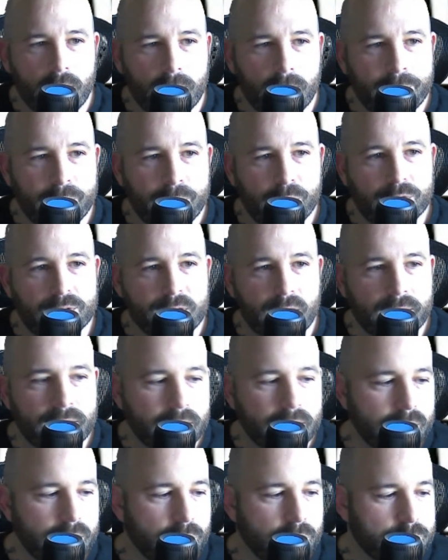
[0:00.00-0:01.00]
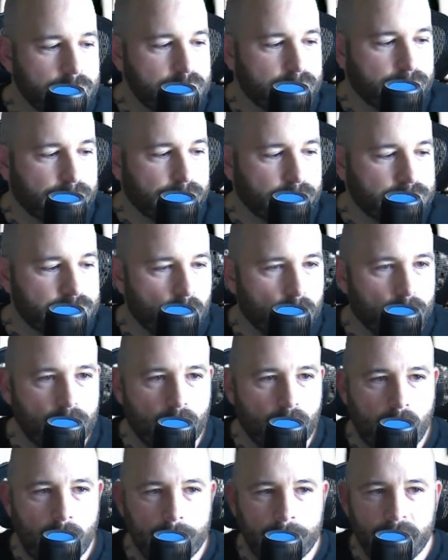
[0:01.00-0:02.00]
Bill Dudley, who was the first
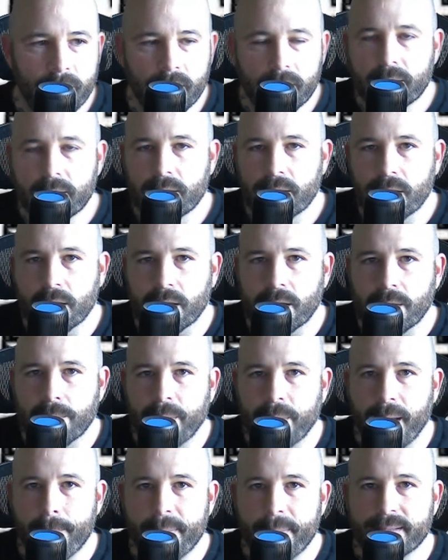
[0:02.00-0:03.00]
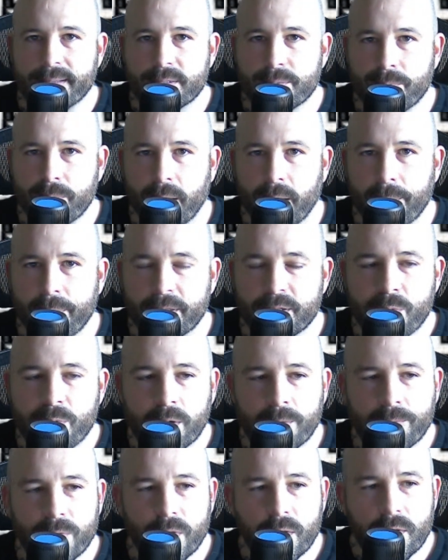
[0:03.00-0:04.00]
overall pick by
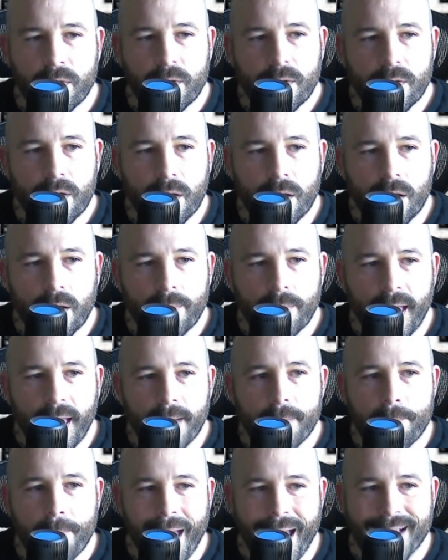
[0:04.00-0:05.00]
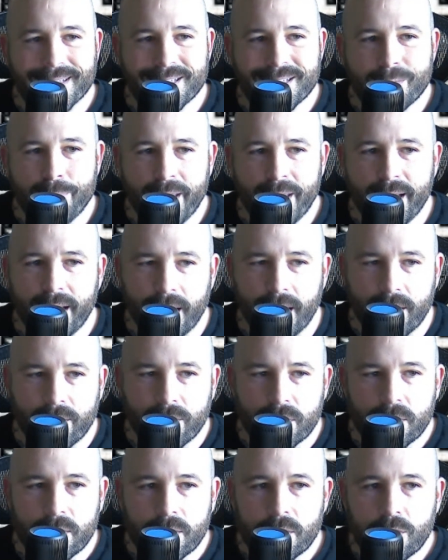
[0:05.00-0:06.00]
Pittsburgh, and Max Speedy,
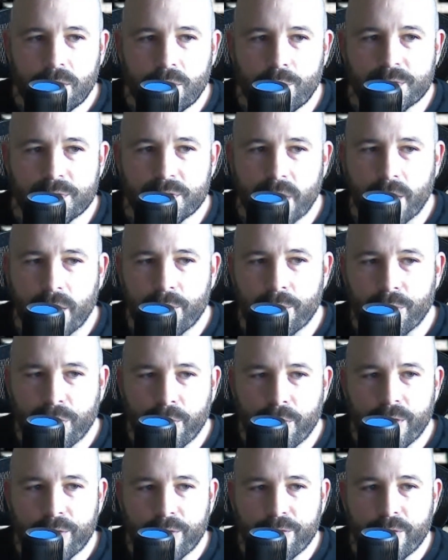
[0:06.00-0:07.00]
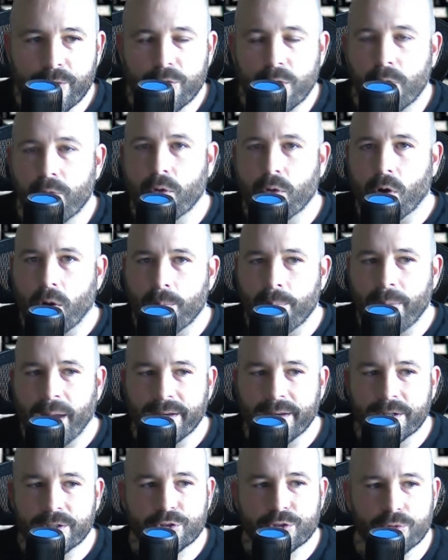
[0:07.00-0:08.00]
who was 135th overall
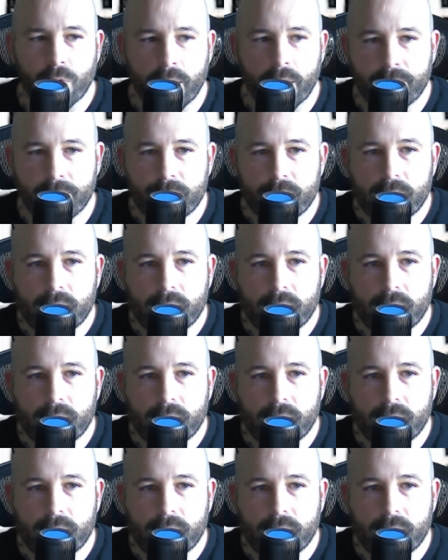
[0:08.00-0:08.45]
by Detroit.